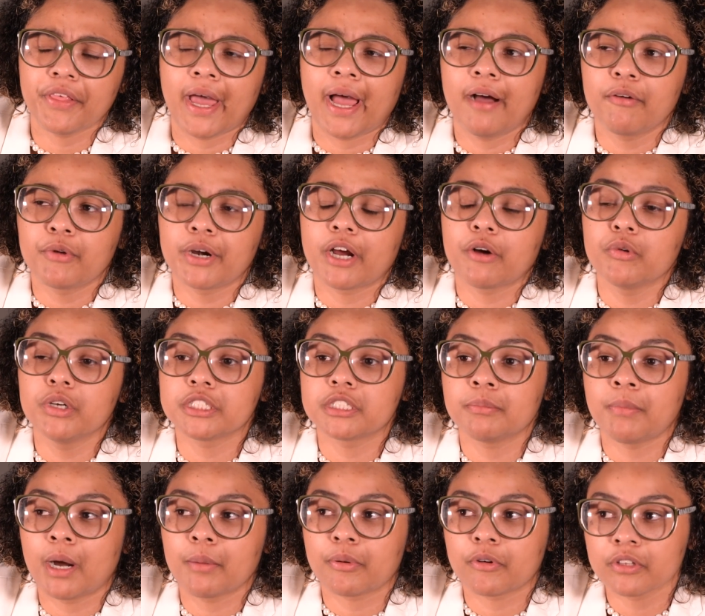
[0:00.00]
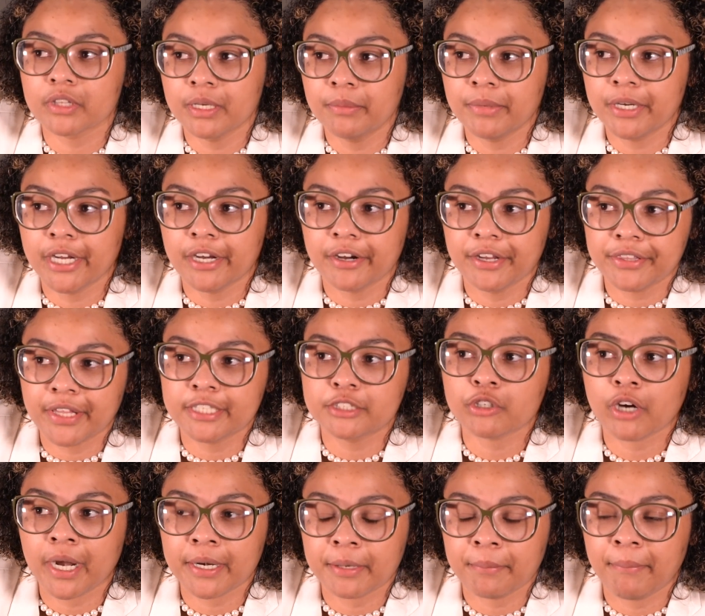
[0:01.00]
that, when I went to my preliminary, they
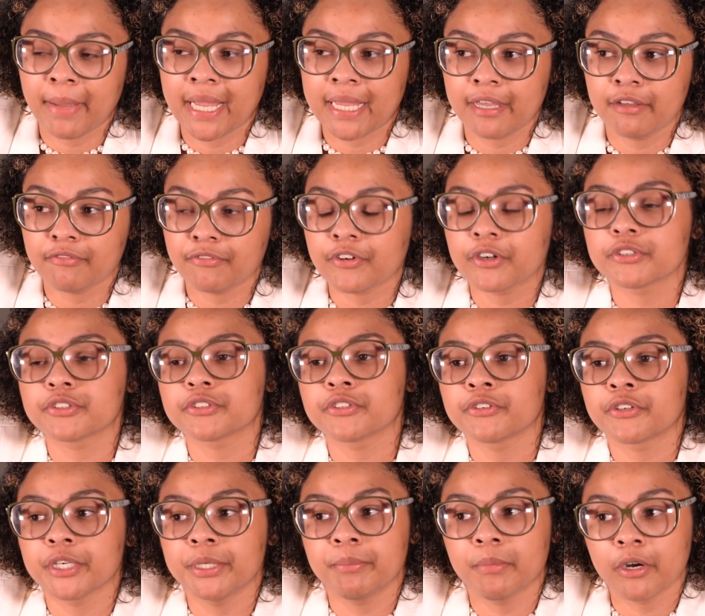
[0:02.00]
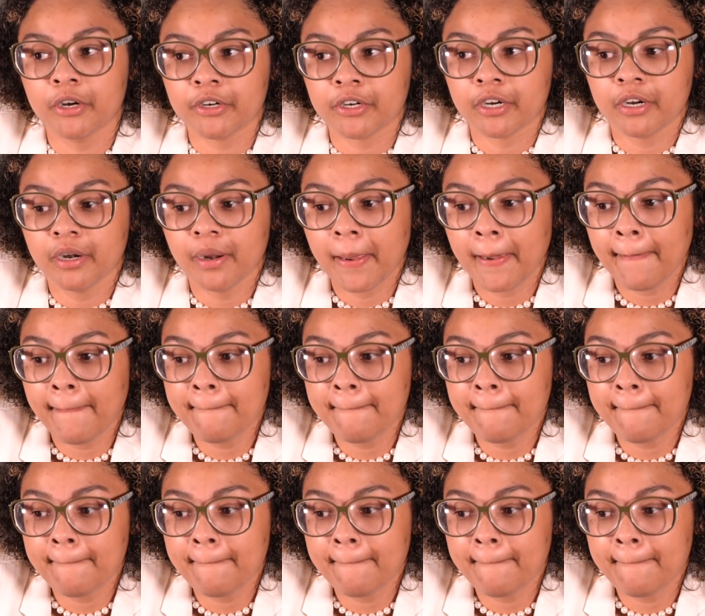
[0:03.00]
tried to make it first degree murder.